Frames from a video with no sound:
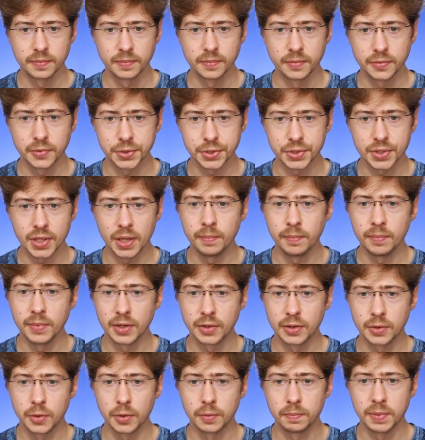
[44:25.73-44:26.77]
For some,
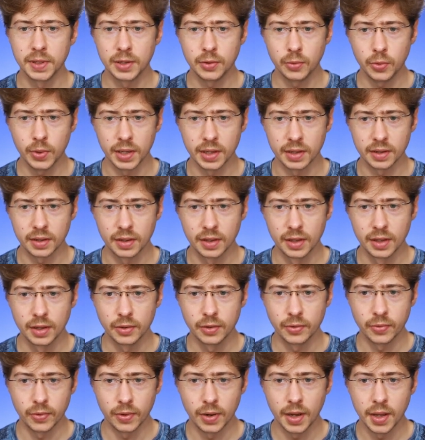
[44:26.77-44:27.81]
it could be quick.
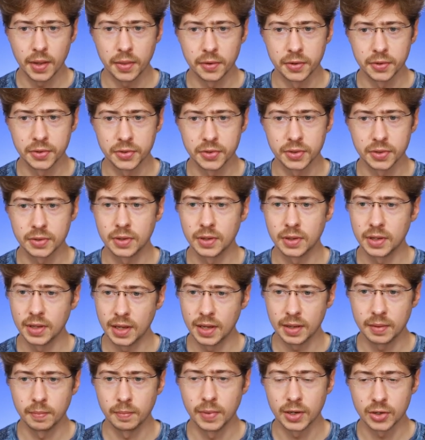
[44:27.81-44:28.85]
For others, it could
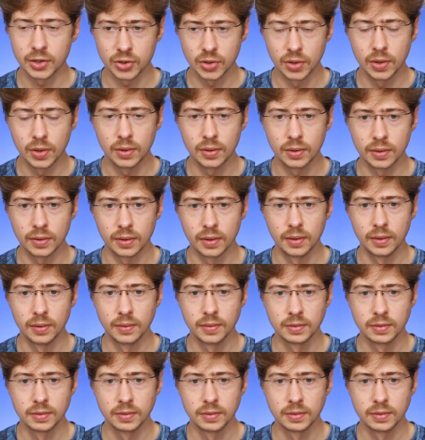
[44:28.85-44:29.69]
take much longer.